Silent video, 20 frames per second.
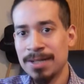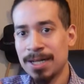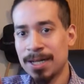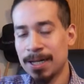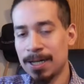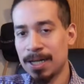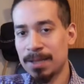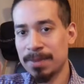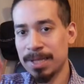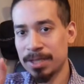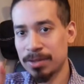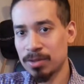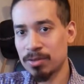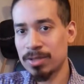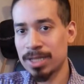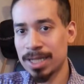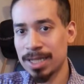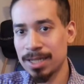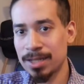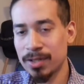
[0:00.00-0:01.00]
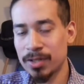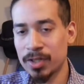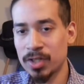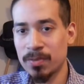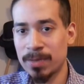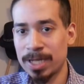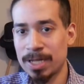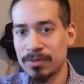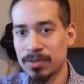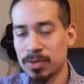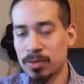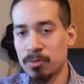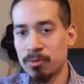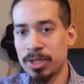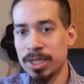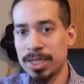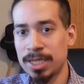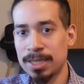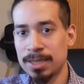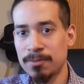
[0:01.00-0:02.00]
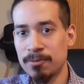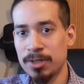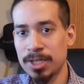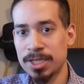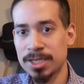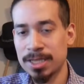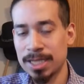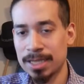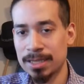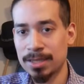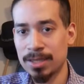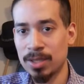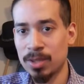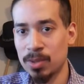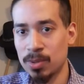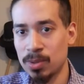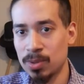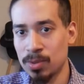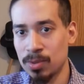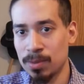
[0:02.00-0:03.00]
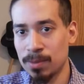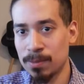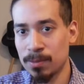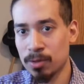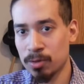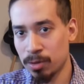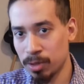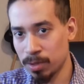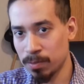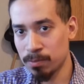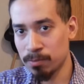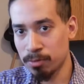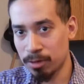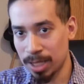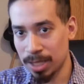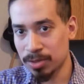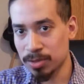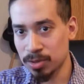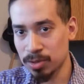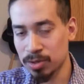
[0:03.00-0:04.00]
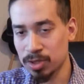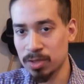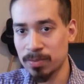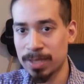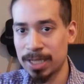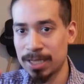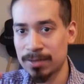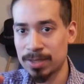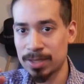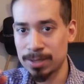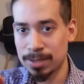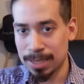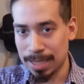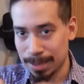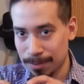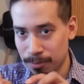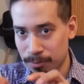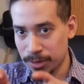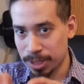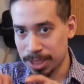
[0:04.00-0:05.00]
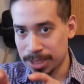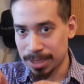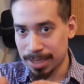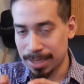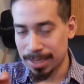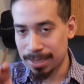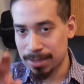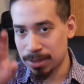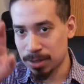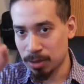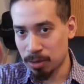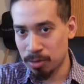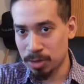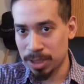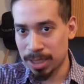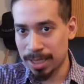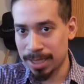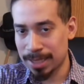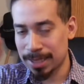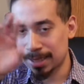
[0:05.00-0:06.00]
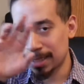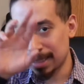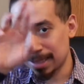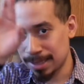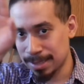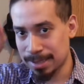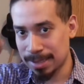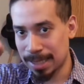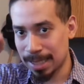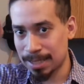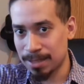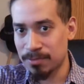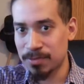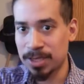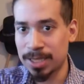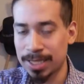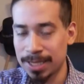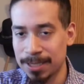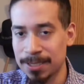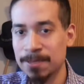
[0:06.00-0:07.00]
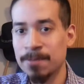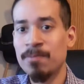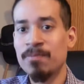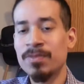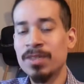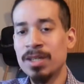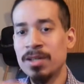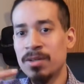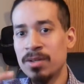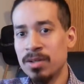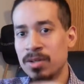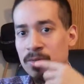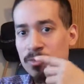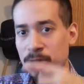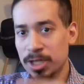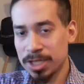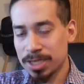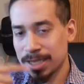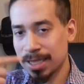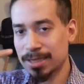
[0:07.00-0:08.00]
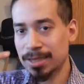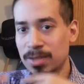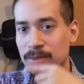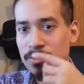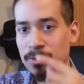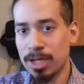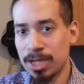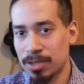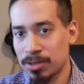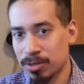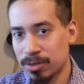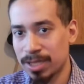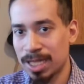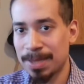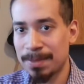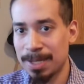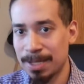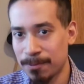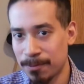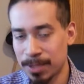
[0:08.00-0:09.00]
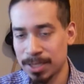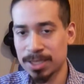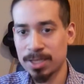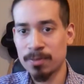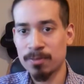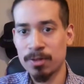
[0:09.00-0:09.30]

um, either that, or you might have to re reset the whole Chrome browser. So you might have to type reset in search settings inside of settings, reset the browser, and that might fix the